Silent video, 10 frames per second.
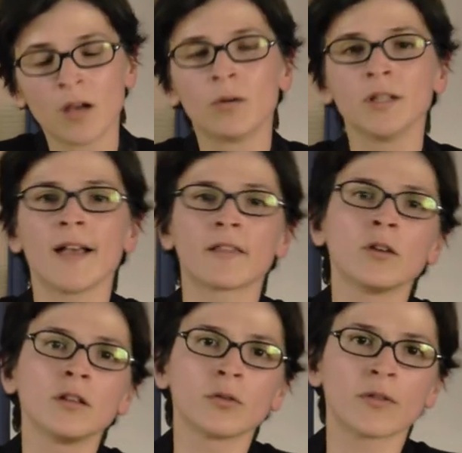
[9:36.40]
One has to
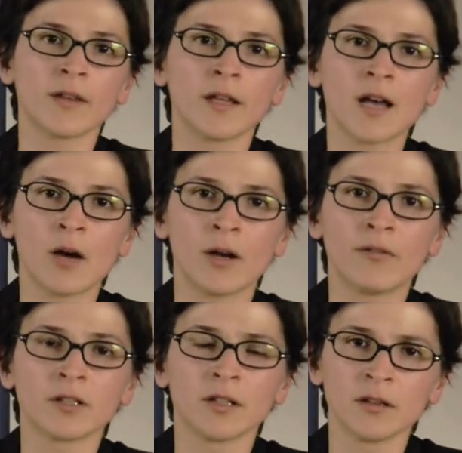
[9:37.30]
understand,
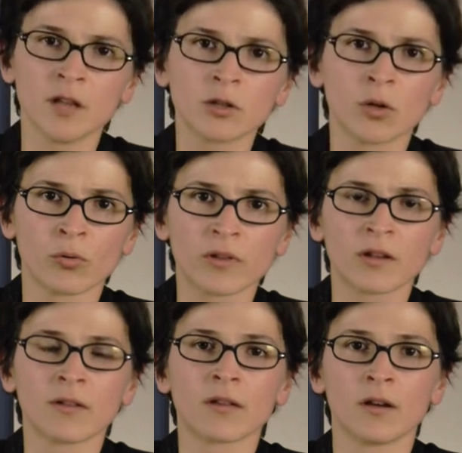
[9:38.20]
however, that not all
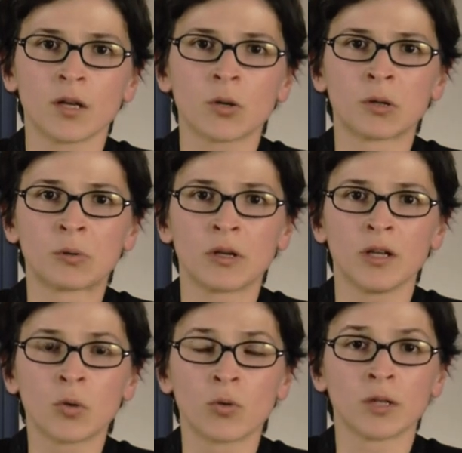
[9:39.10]
skills are
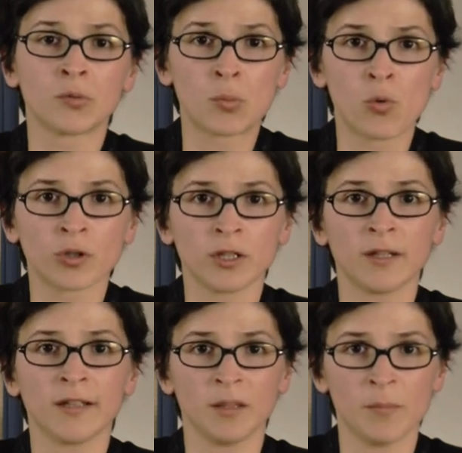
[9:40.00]
equally rewarded
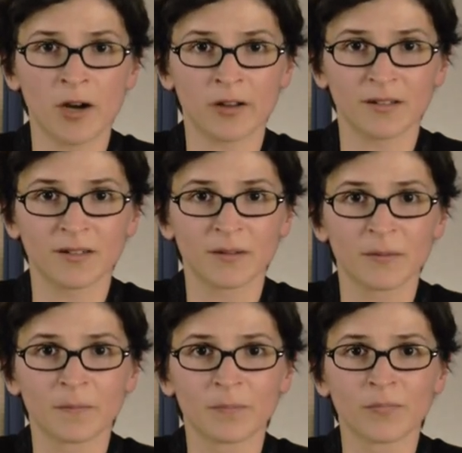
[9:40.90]
at the market.
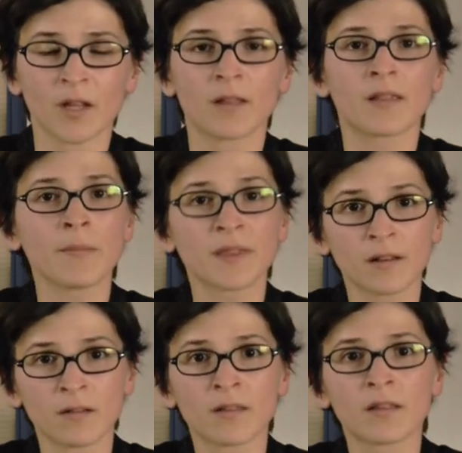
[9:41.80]
Some
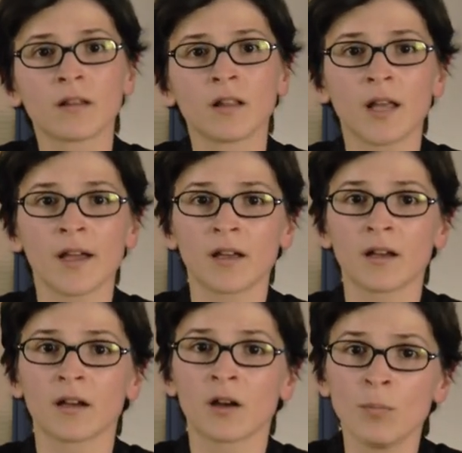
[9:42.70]
skills, like
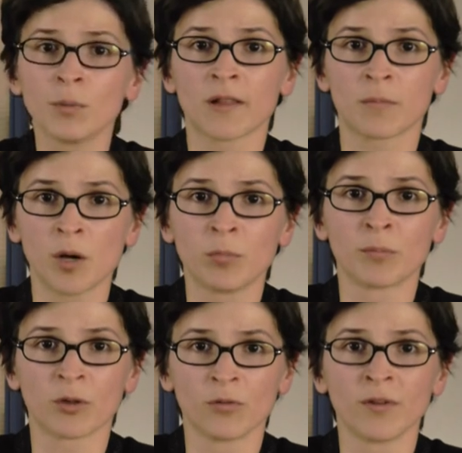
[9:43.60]
complex
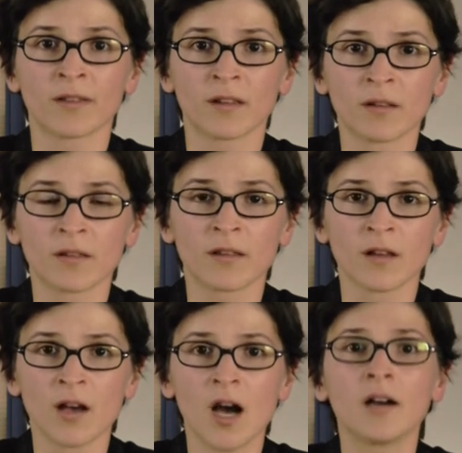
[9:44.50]
problem-solving skills,
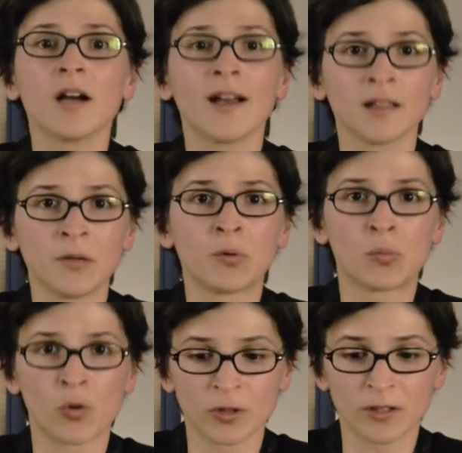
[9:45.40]
are highly
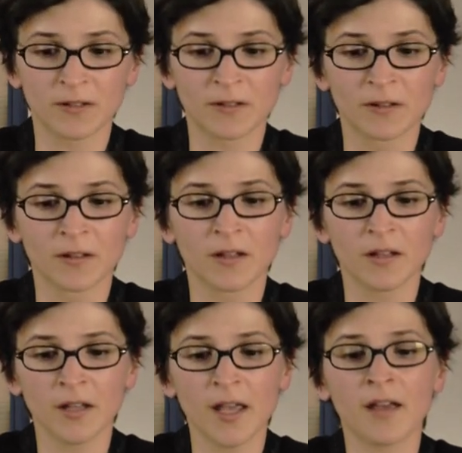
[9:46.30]
rewarded
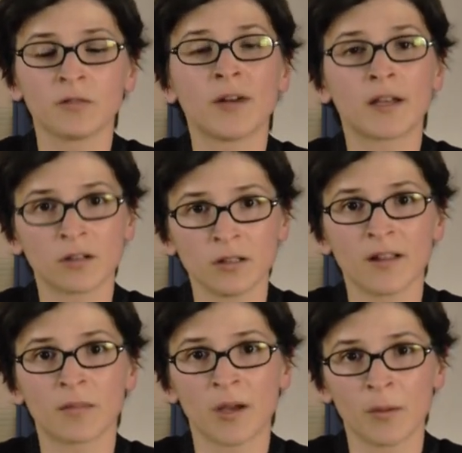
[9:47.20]
and
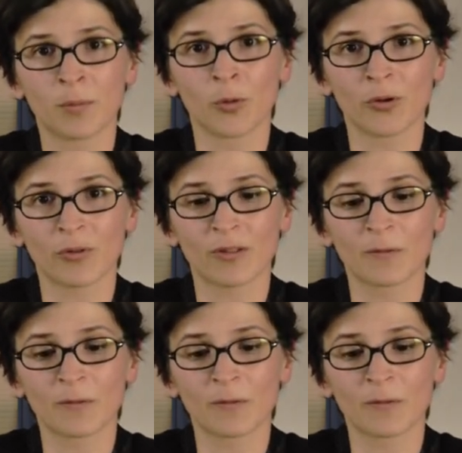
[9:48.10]
recognized by employers.